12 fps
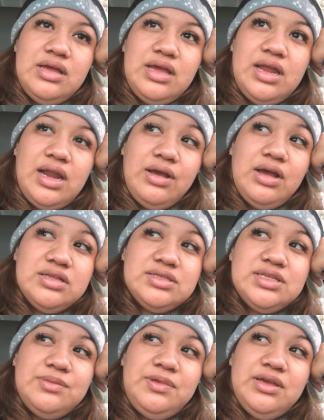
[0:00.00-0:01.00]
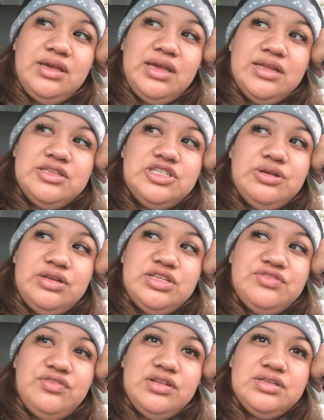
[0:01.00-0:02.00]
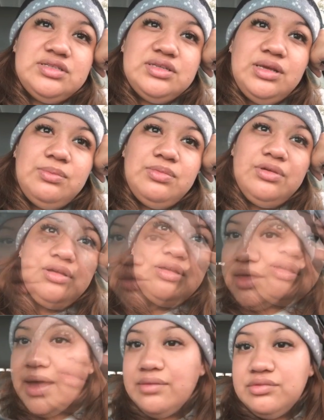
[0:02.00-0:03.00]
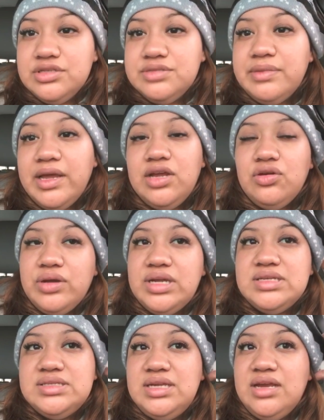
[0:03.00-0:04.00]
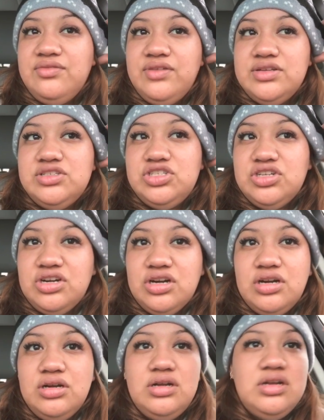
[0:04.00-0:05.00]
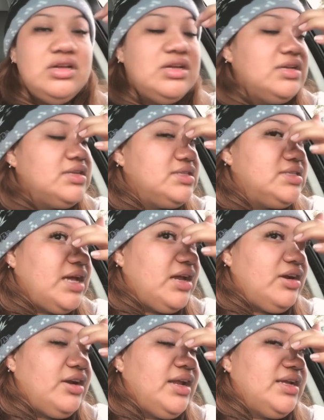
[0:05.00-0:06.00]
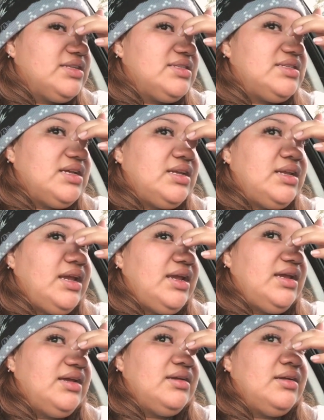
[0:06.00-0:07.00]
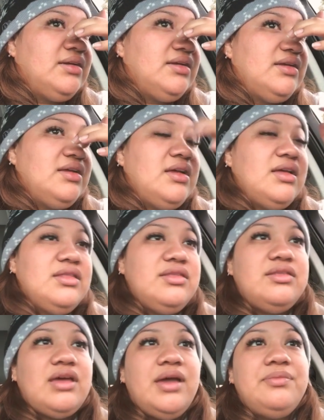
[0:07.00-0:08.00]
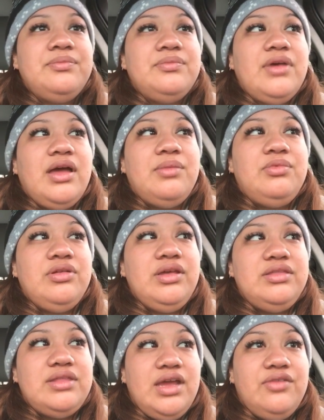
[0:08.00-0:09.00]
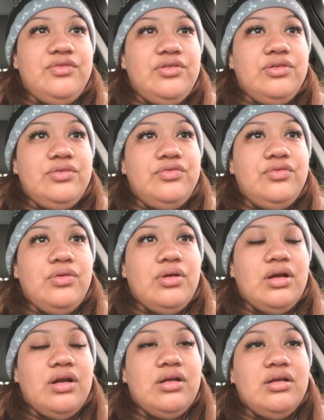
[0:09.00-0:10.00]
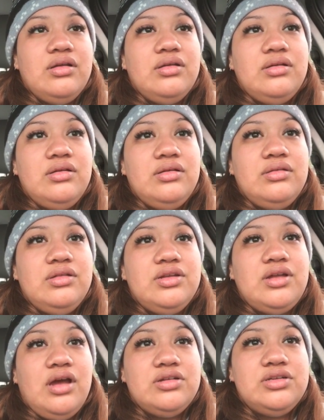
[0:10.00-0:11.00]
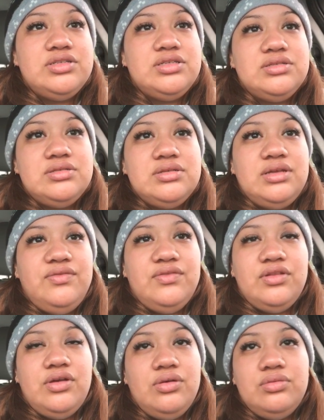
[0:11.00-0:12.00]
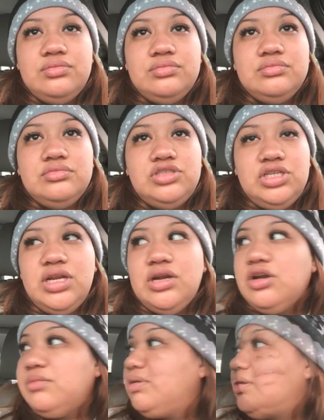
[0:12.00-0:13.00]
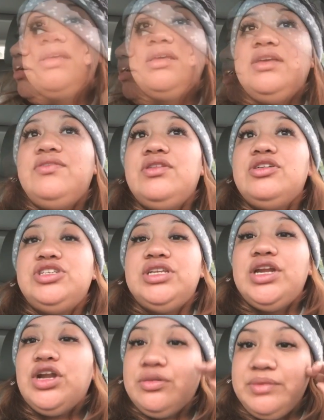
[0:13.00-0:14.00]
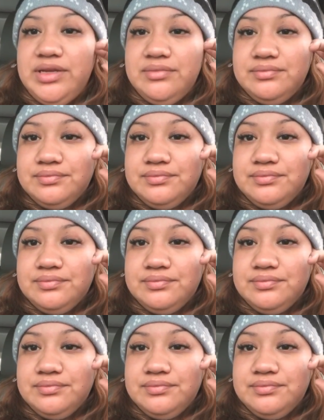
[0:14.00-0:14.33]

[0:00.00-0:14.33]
and I got sleepy again, so I just fell asleep. That was my crazy adventure Saturday and Sunday. I'm really thankful for the doctors, even though she did hurt me.